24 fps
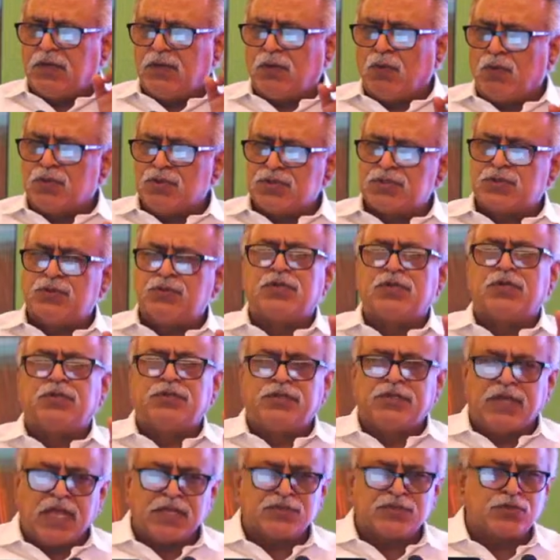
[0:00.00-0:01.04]
close to the
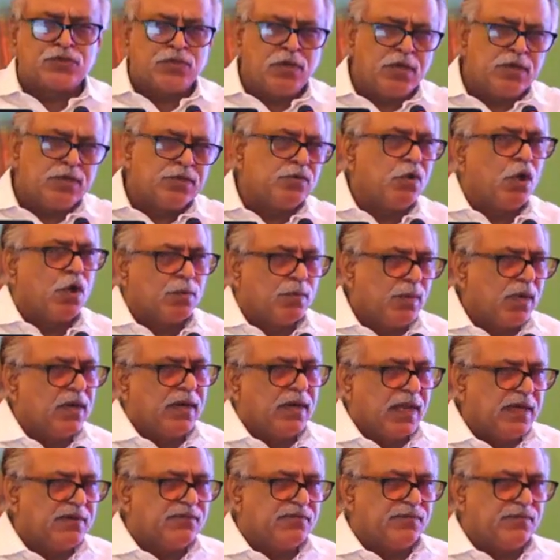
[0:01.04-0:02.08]
natural normal
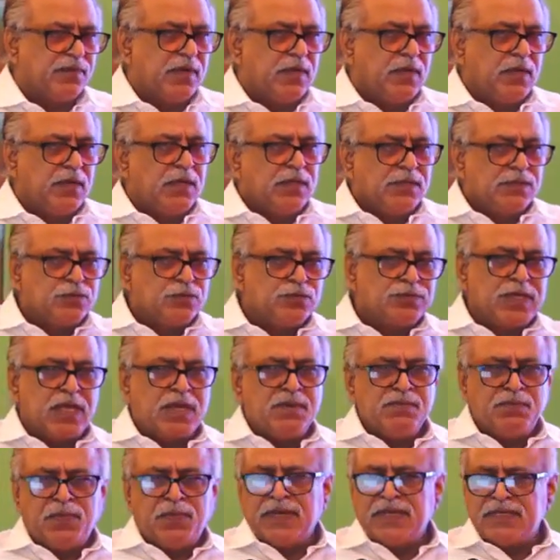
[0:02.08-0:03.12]
life,
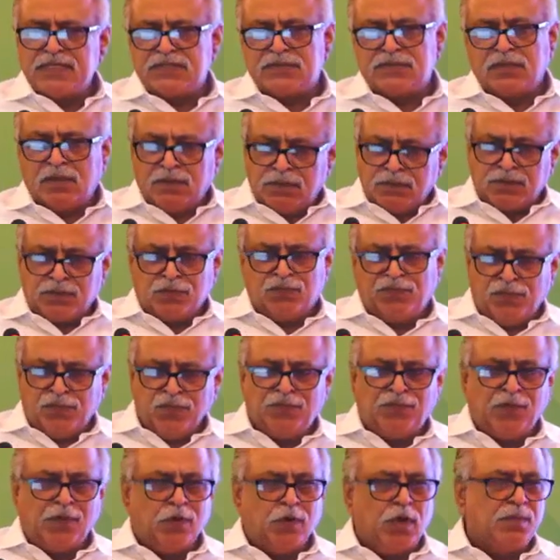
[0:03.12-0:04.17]
2-time pills, few
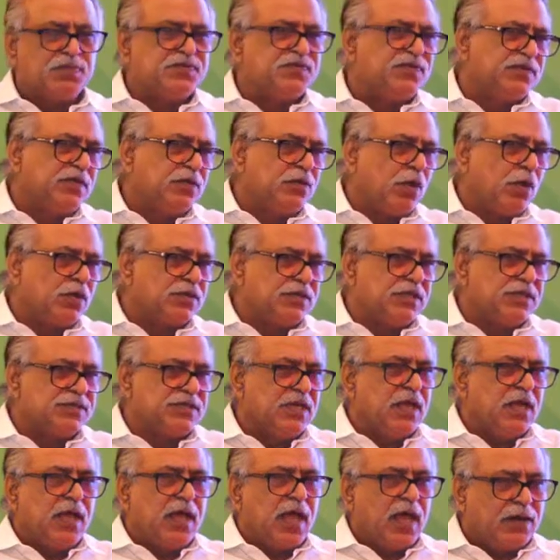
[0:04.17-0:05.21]
follow-ups with the doctors,
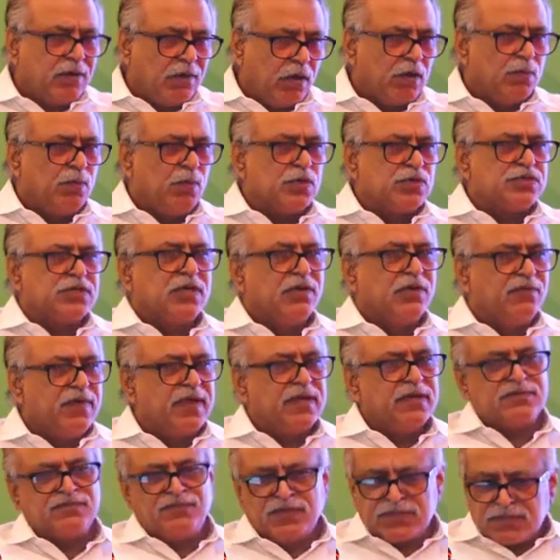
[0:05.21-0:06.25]
and almost
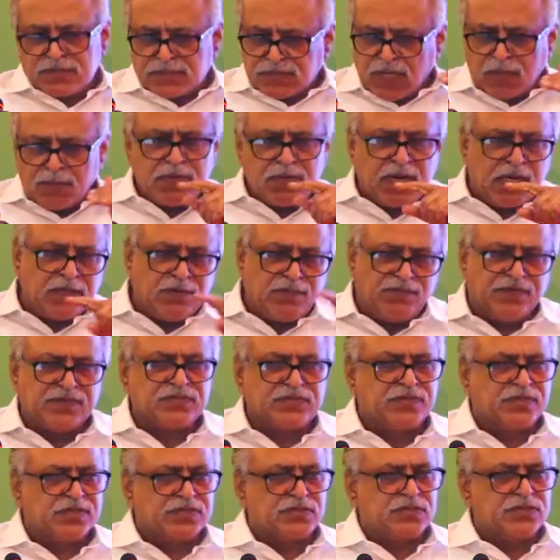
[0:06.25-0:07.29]
living with some kind of
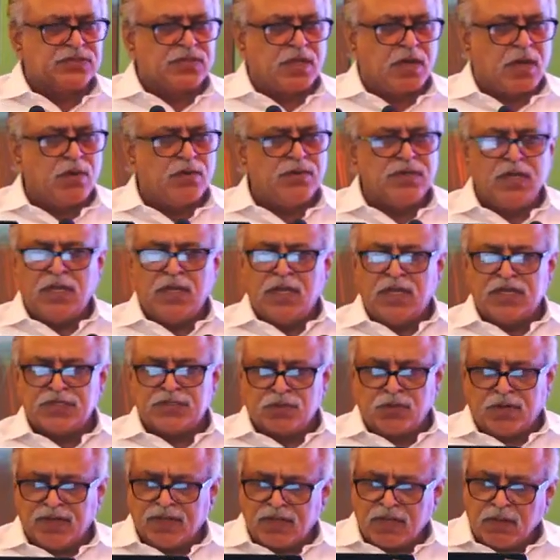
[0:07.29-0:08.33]
restrictions around. It's
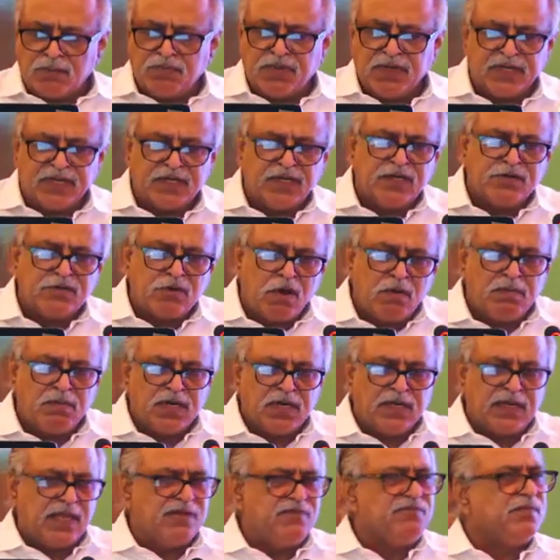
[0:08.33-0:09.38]
not a completely normal
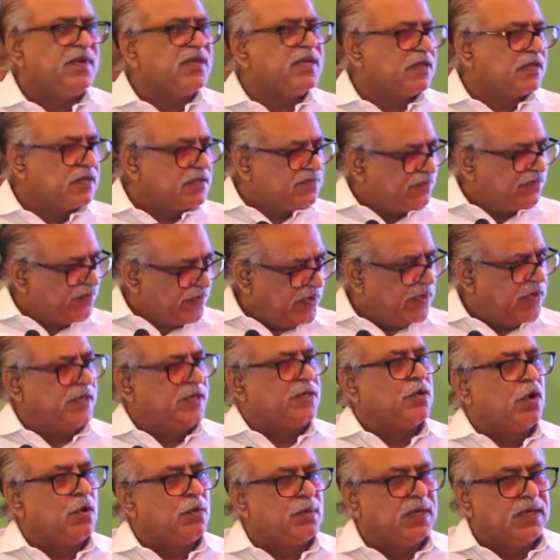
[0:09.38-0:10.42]
life, but it is fairly
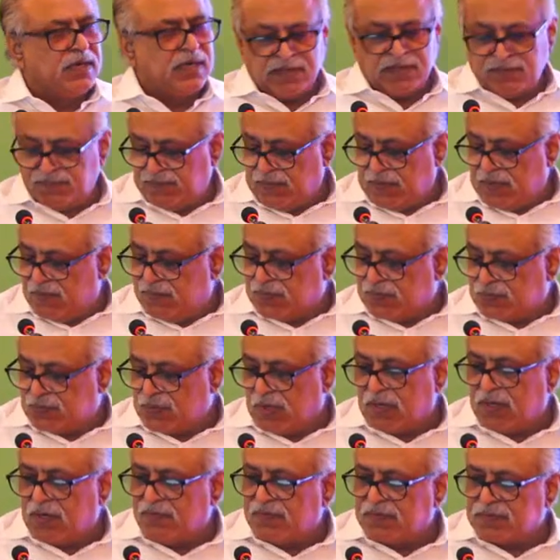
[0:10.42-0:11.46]
normal life which you
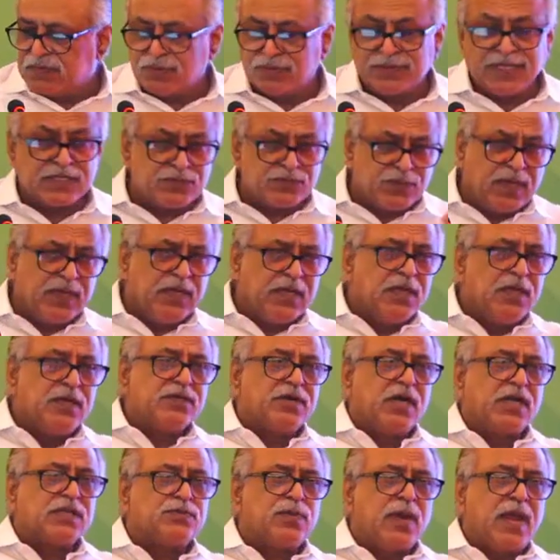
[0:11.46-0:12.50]
are living. So that's why
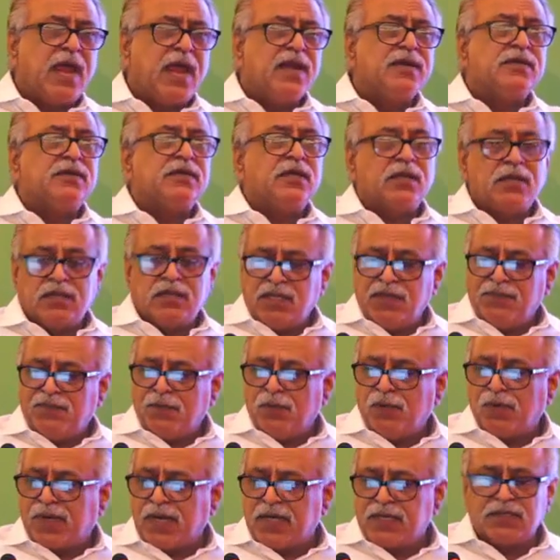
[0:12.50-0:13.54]
transplant, and if you
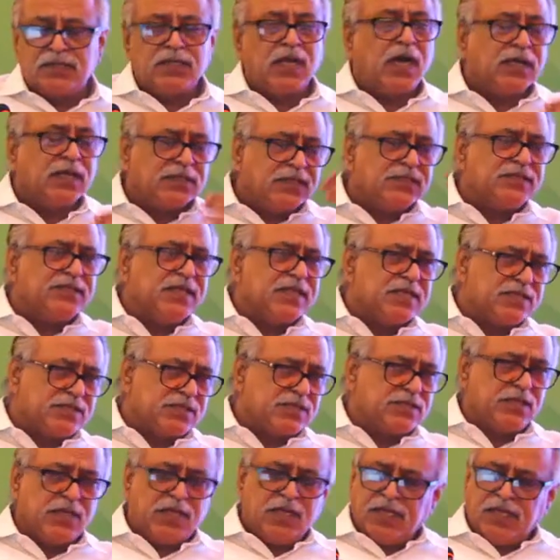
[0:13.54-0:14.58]
look at the other
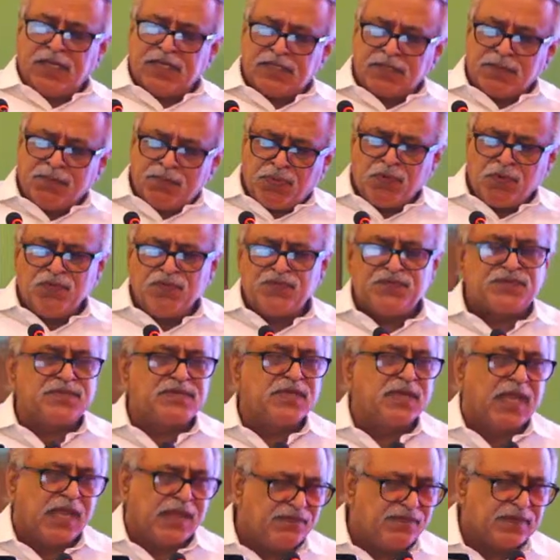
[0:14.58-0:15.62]
things, it improves
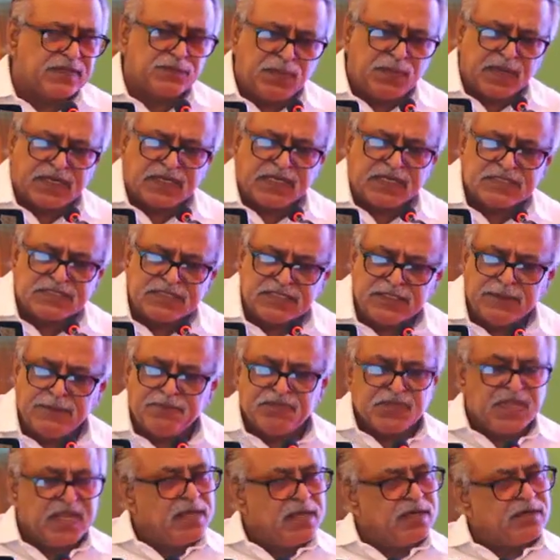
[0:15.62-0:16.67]
the life expectancy,
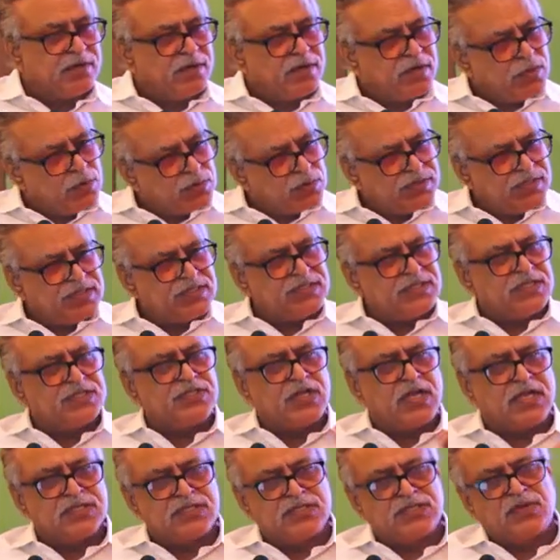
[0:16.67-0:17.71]
it reduces the
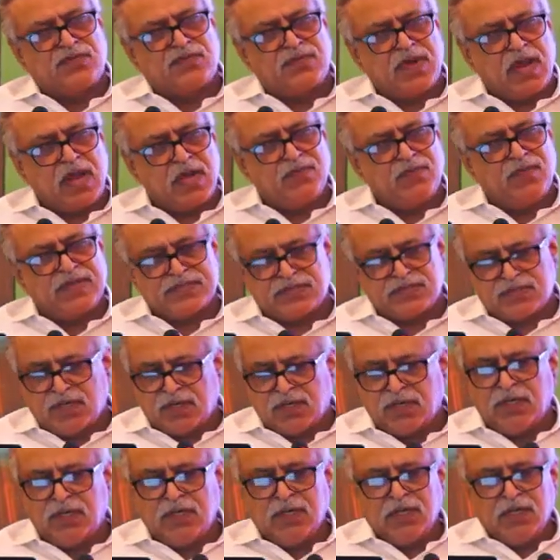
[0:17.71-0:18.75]
chances of
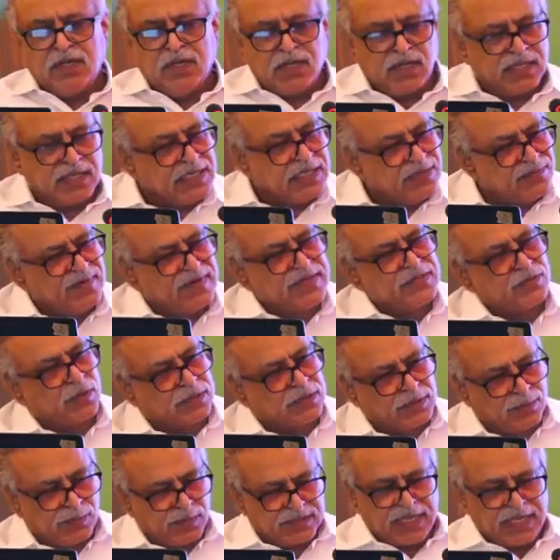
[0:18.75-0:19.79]
cardiovascular events or
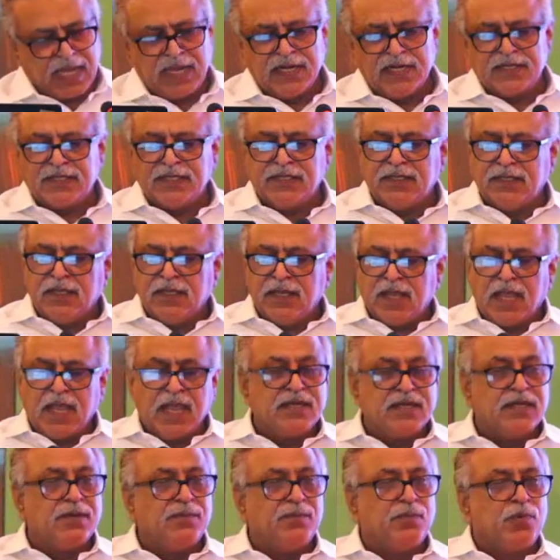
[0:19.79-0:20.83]
the mortality,
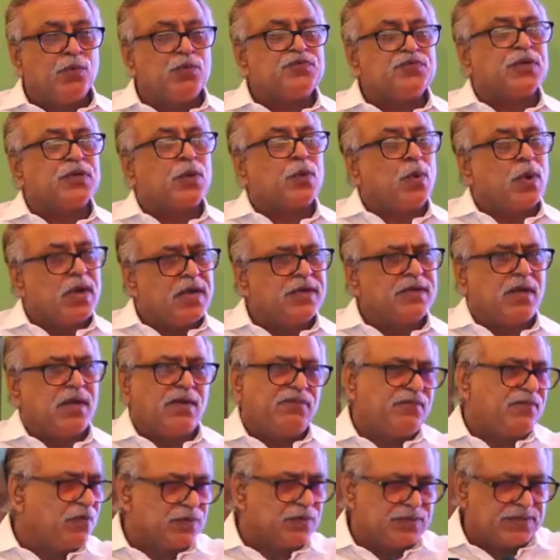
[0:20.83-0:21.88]
and improves the quality.
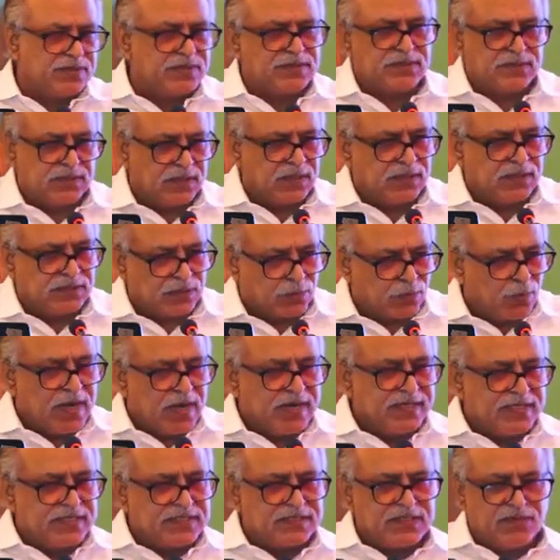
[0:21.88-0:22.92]
Of course, the
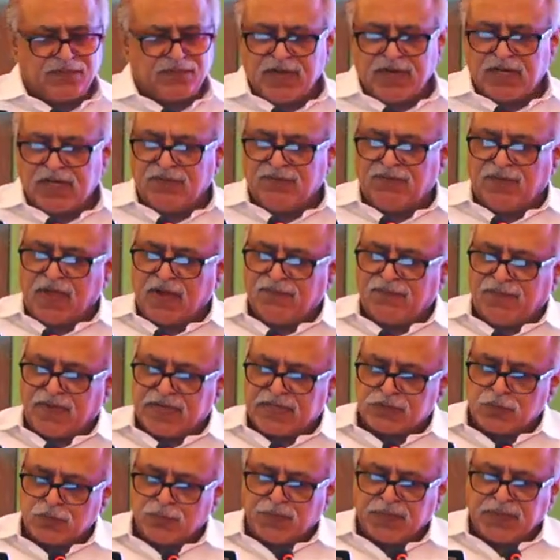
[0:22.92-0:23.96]
quality is definitely far, far
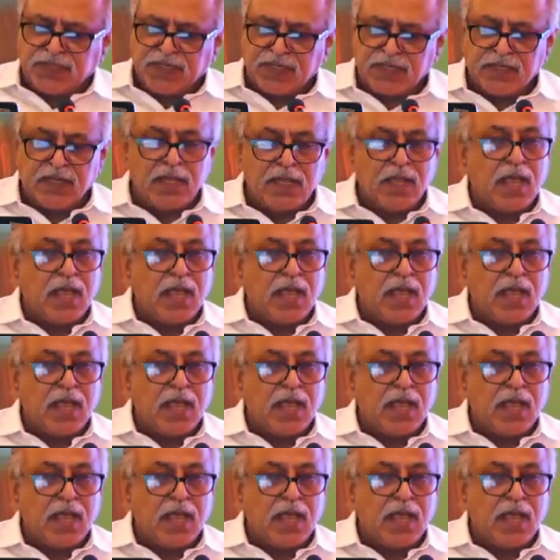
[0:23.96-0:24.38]
superior,